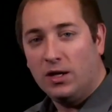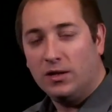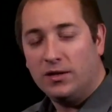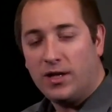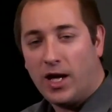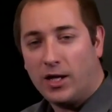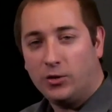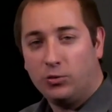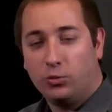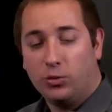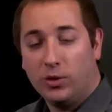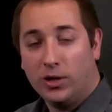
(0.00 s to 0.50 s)

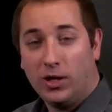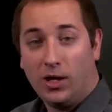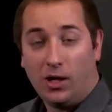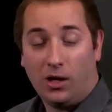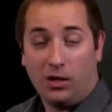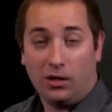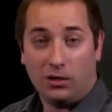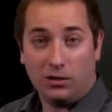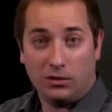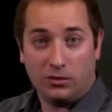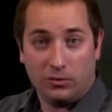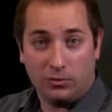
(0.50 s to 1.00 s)
that
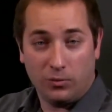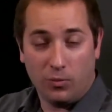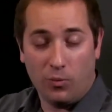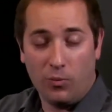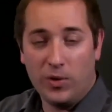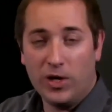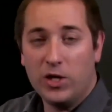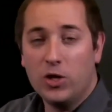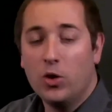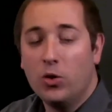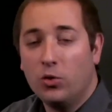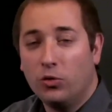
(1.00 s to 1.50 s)
will
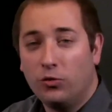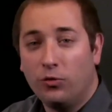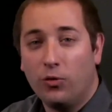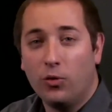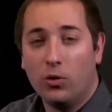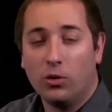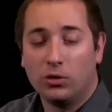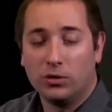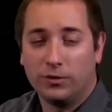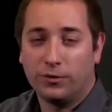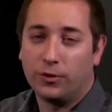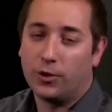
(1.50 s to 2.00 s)
be
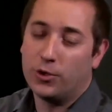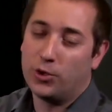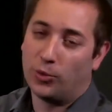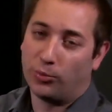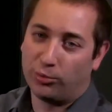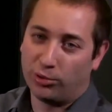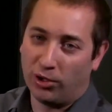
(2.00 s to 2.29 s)
useful for your